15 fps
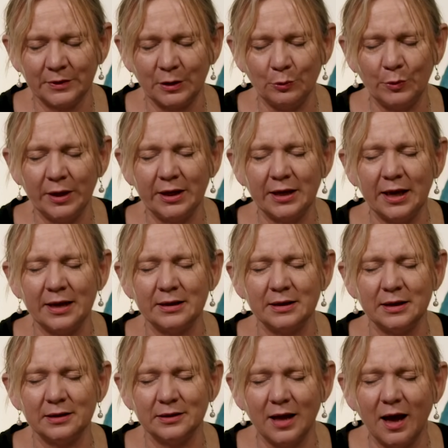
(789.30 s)
That we
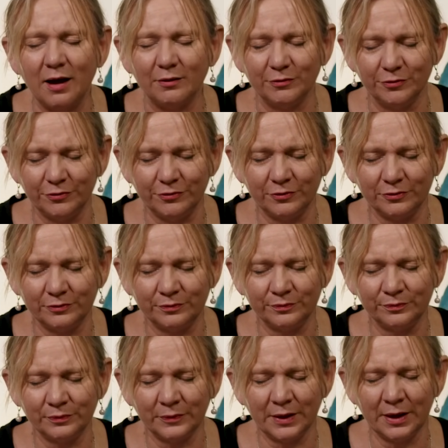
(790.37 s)
can love,
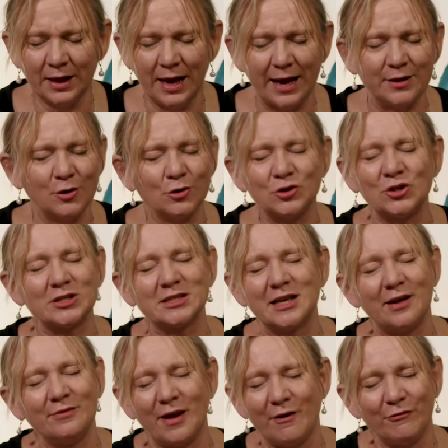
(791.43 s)
and not just
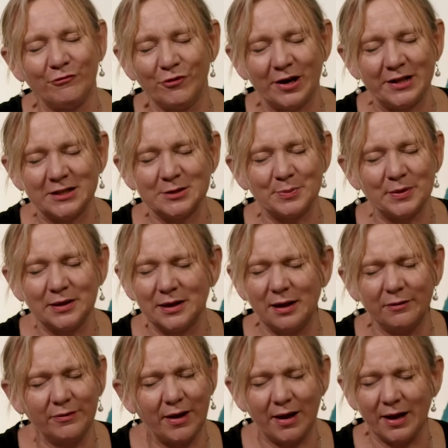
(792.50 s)
love our friends, but
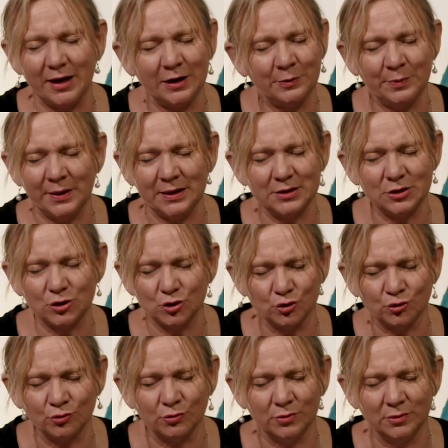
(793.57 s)
love our enemies
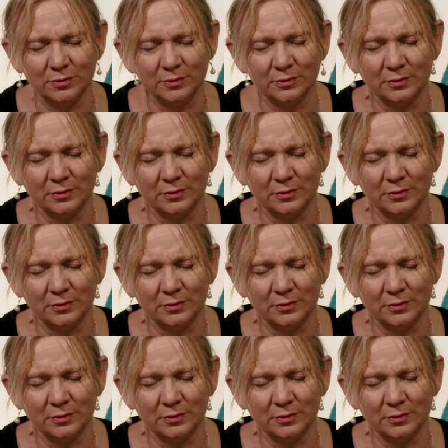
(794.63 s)
too.